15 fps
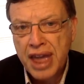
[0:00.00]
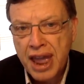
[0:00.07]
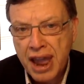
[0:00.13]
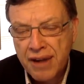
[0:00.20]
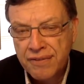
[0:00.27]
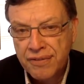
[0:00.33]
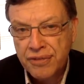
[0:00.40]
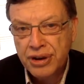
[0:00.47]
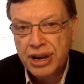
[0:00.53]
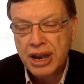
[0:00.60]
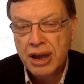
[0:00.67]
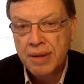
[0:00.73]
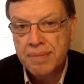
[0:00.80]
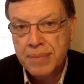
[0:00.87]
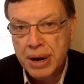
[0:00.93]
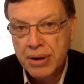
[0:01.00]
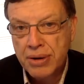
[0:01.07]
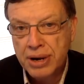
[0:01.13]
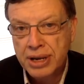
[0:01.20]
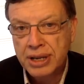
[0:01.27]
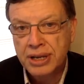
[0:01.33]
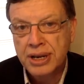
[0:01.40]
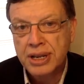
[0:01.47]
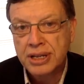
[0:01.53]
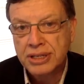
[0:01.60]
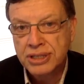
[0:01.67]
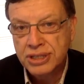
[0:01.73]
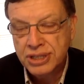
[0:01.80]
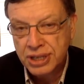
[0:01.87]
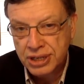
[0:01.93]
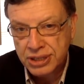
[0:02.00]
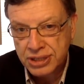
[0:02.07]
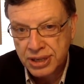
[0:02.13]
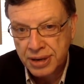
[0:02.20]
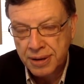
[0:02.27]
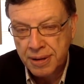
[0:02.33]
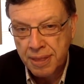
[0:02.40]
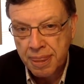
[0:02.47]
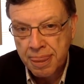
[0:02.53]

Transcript: every American citizen.